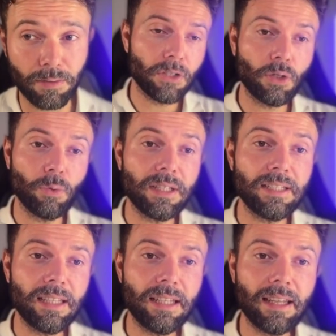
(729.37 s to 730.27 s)
So we
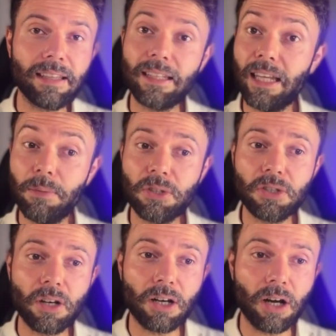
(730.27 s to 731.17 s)
see that the
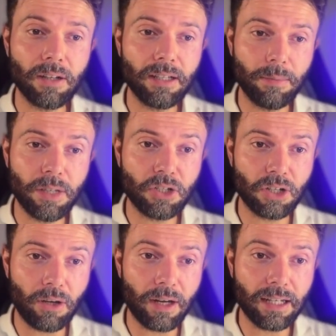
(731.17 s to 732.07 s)
images are currently being
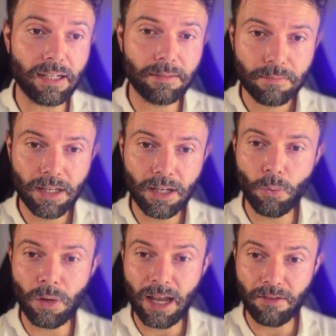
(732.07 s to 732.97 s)
generated. Here
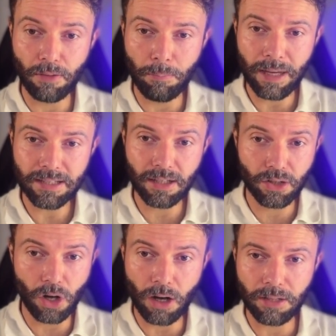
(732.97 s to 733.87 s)
we have the basic
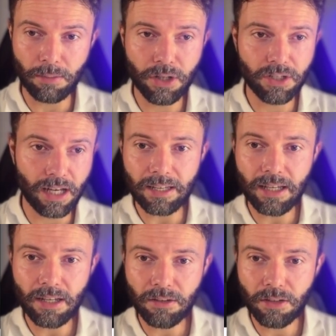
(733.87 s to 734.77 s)
child image and
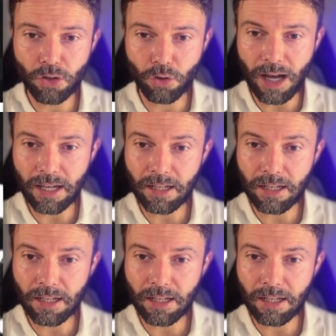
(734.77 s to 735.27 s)
here the dragon